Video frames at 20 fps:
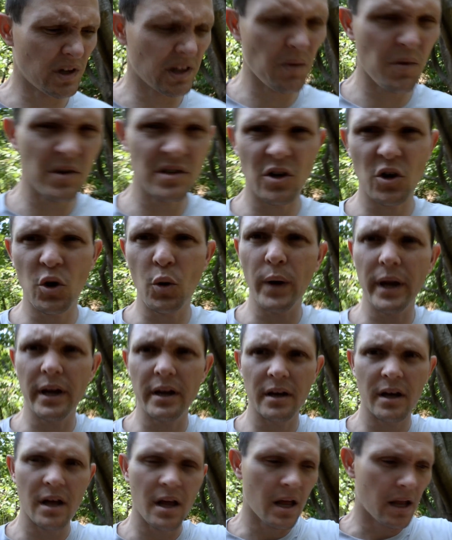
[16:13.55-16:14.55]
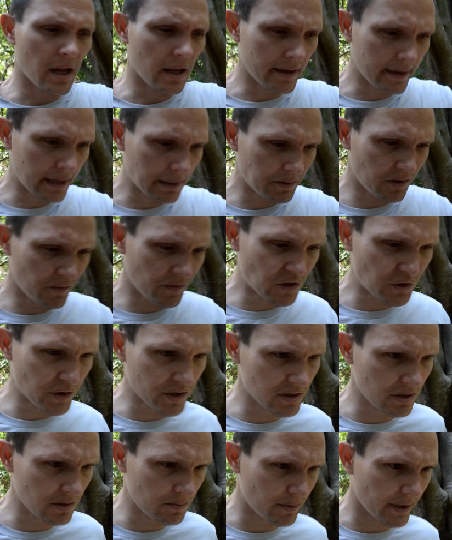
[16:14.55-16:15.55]
There was a quick little bit of a
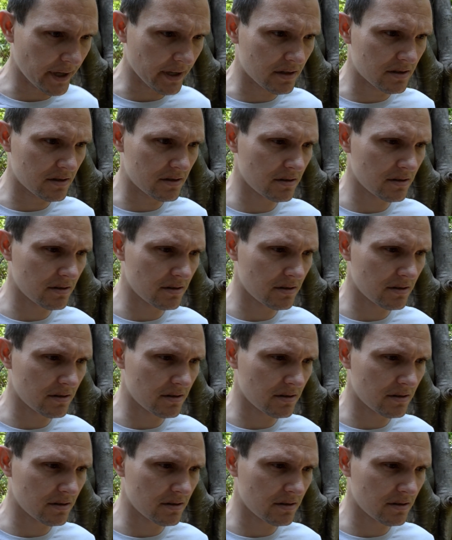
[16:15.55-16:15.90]
drizzle, but